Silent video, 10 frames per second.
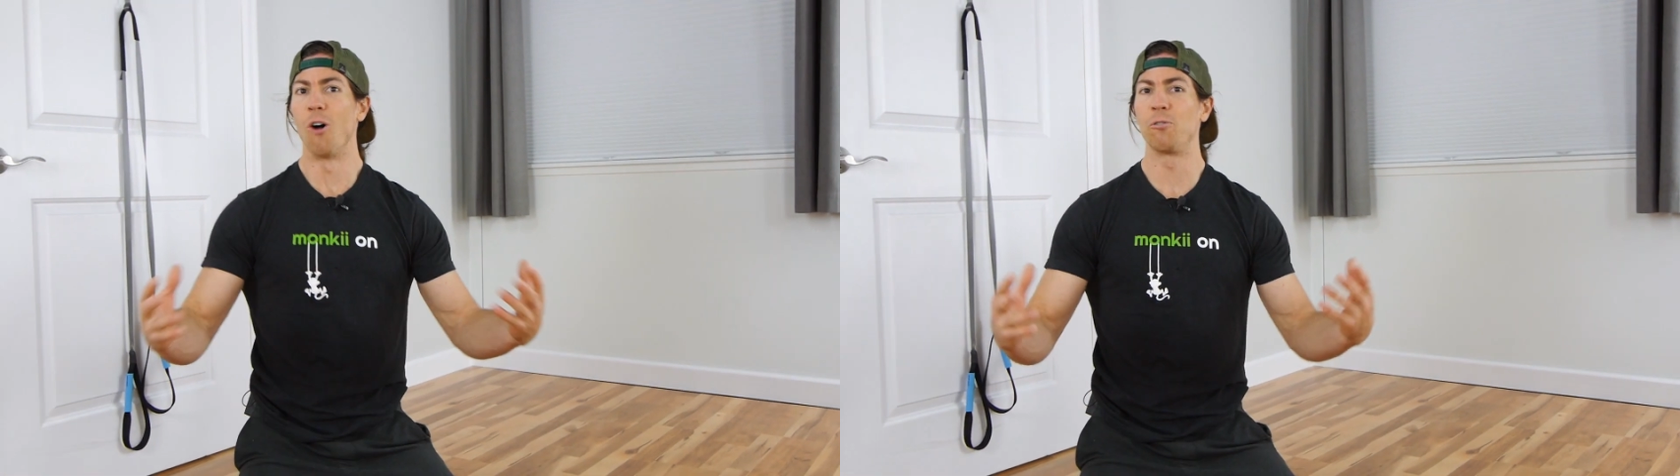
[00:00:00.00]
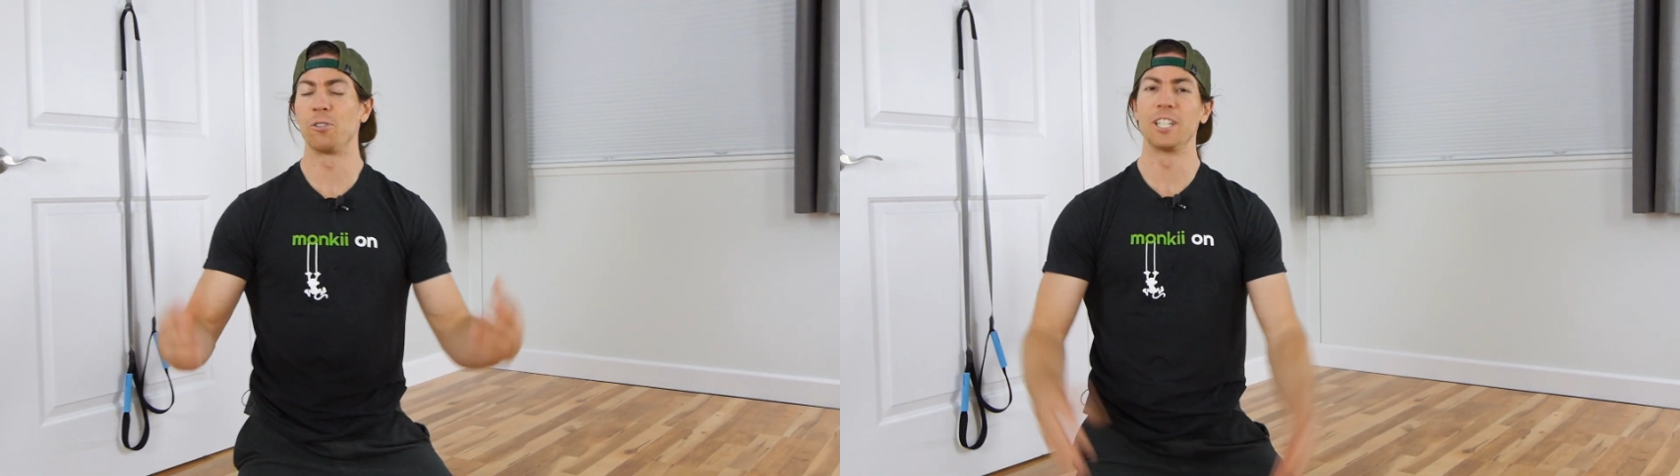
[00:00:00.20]

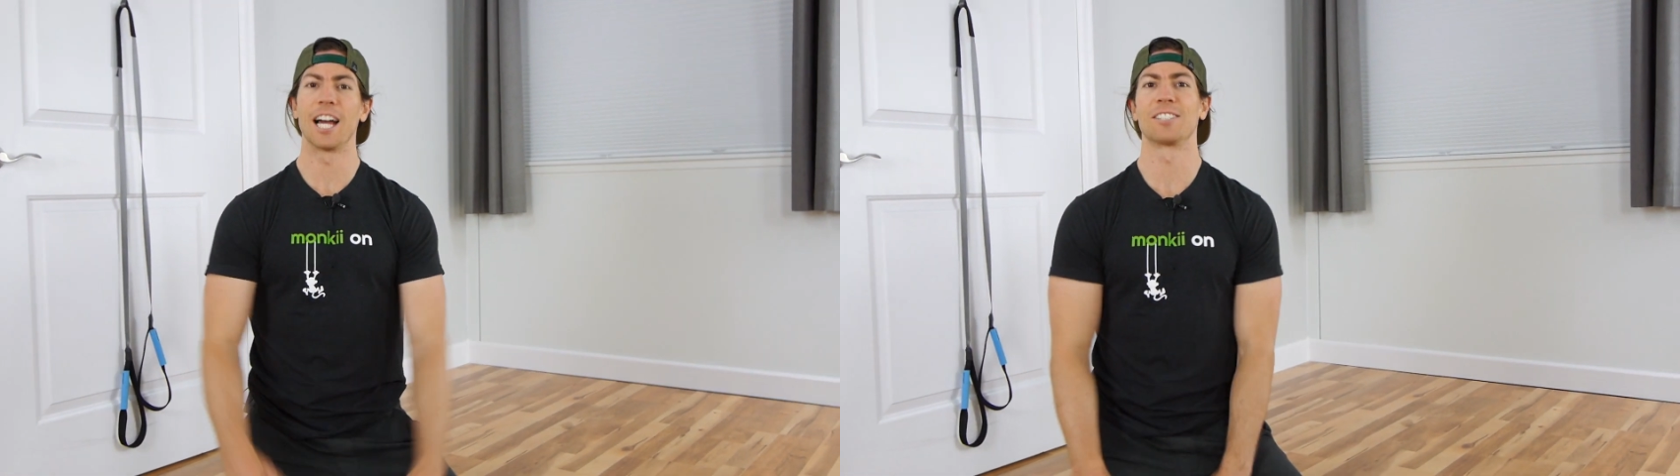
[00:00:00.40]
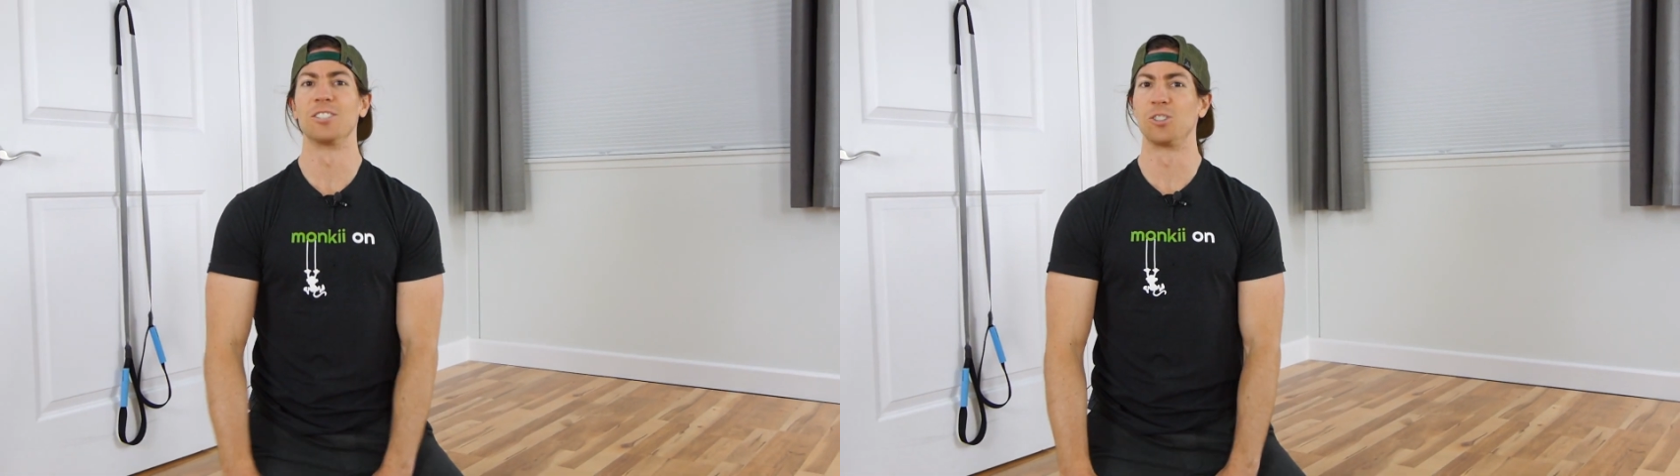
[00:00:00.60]

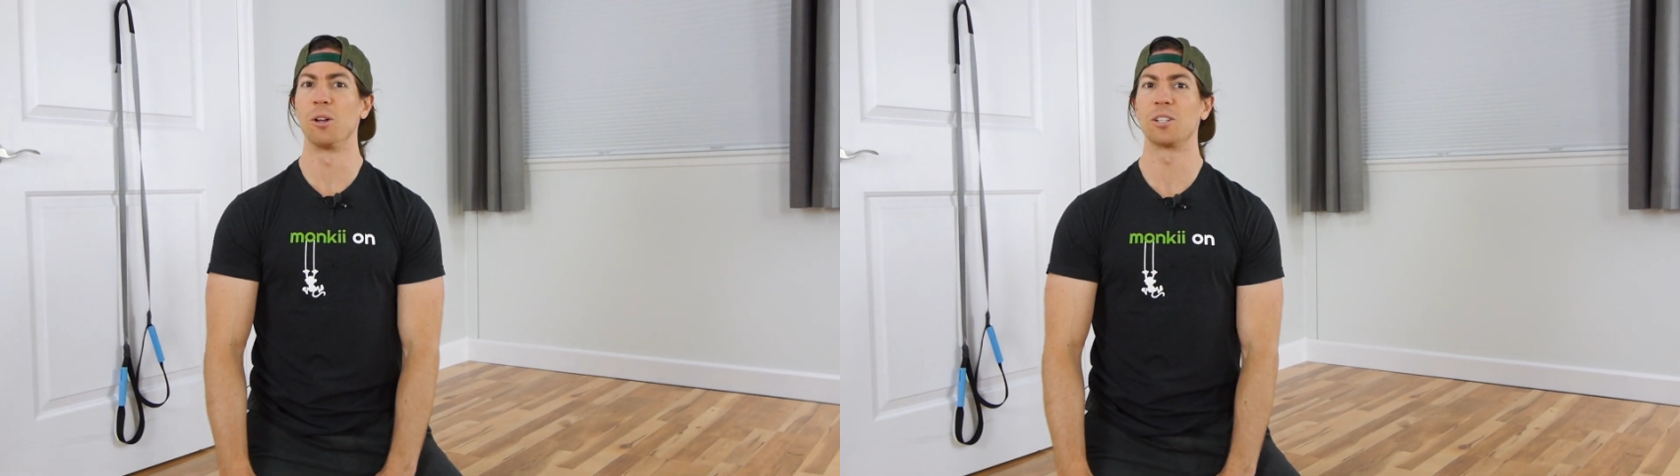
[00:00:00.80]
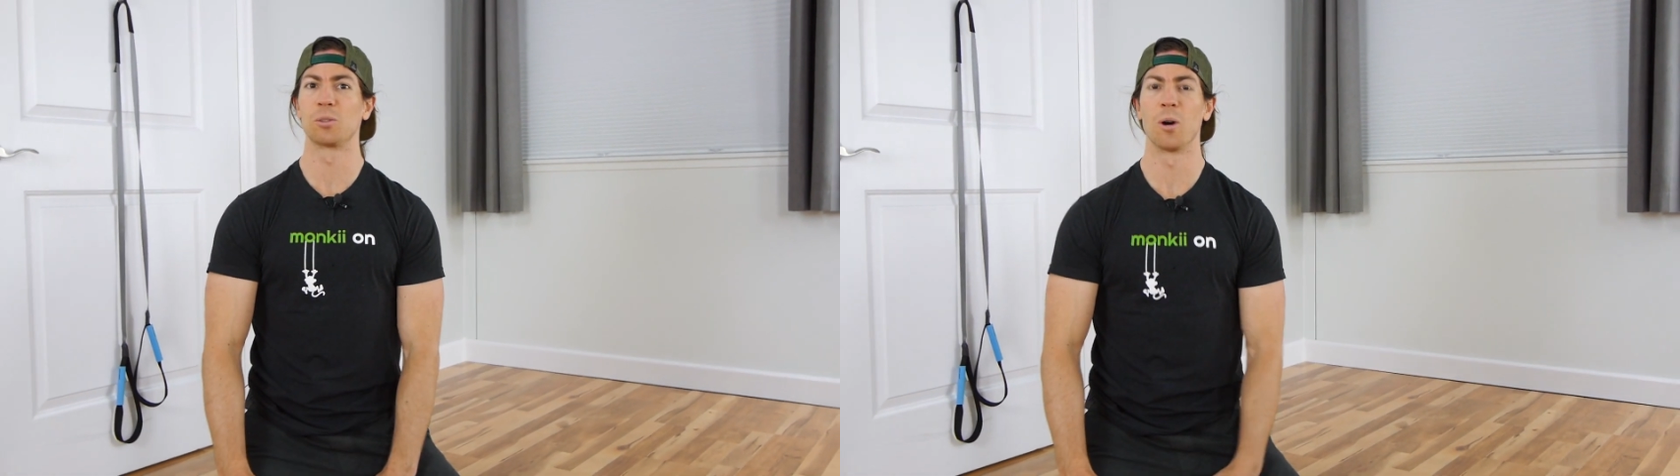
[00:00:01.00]
hopefully you guys
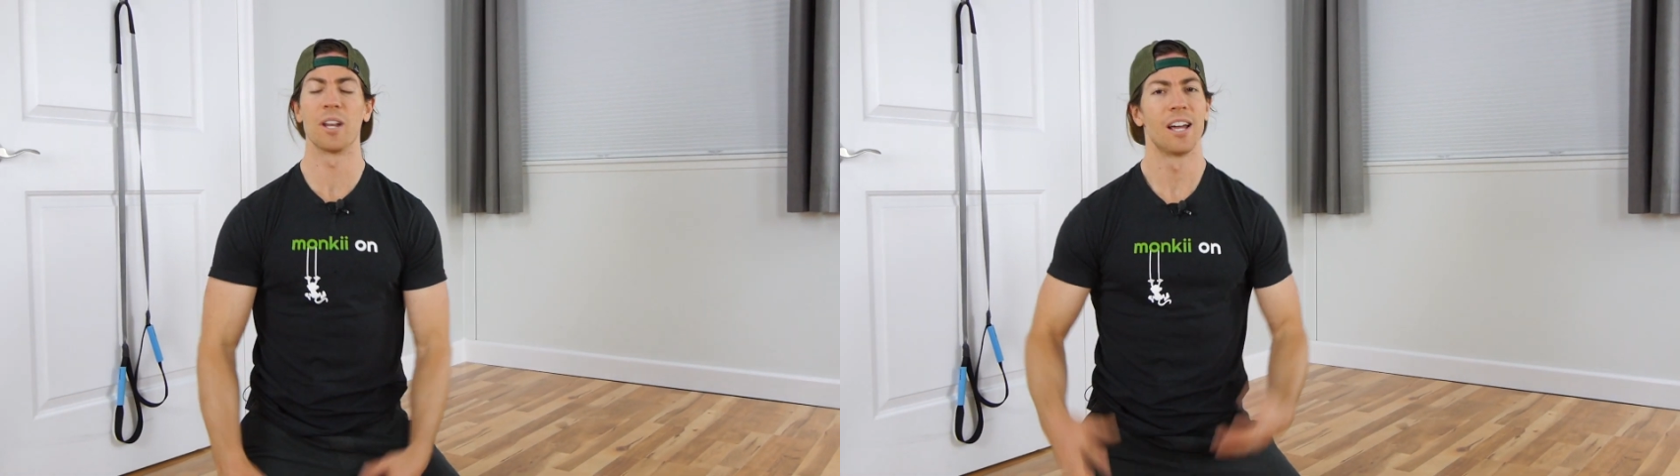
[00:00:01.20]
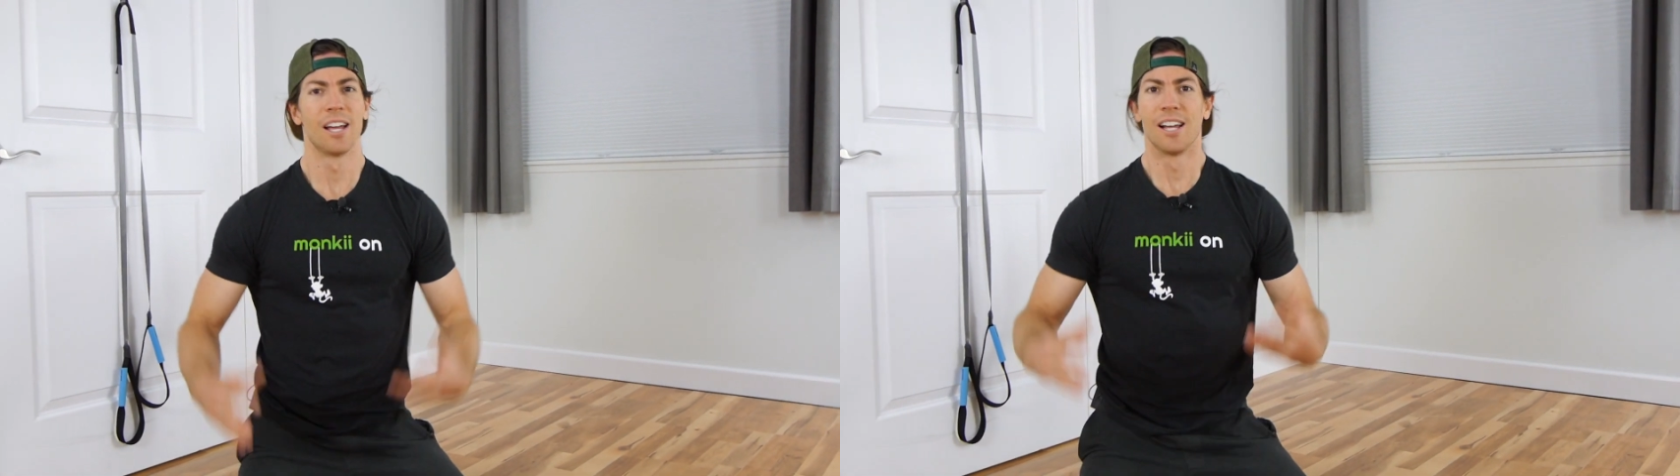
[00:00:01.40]
enjoy this
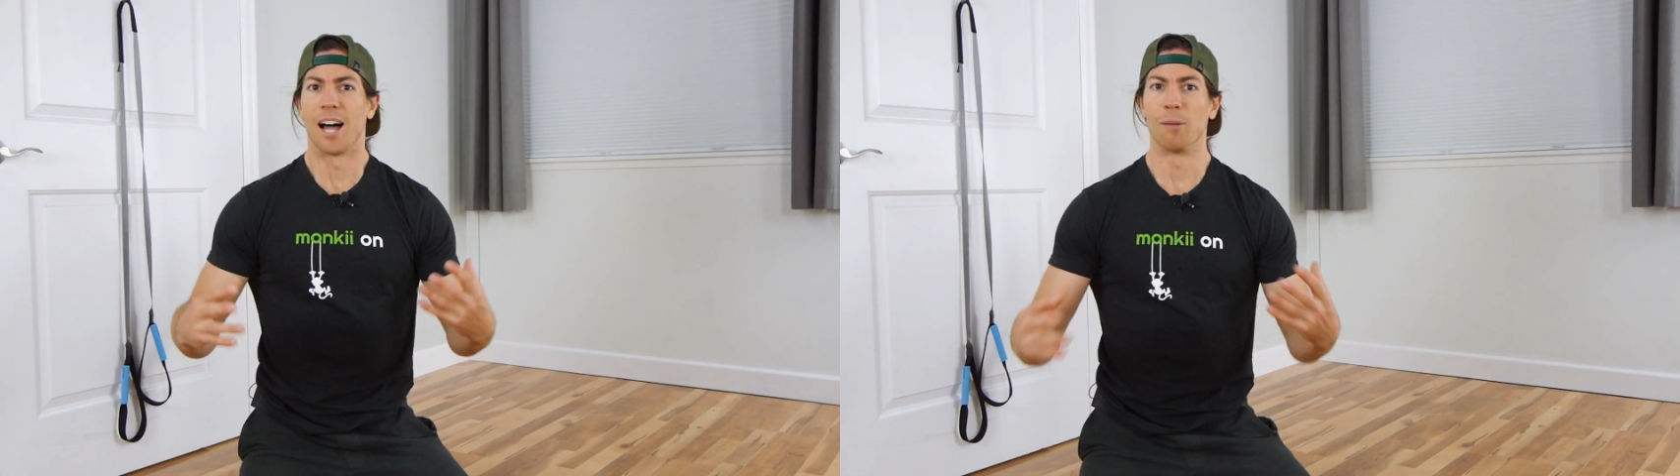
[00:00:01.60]
one.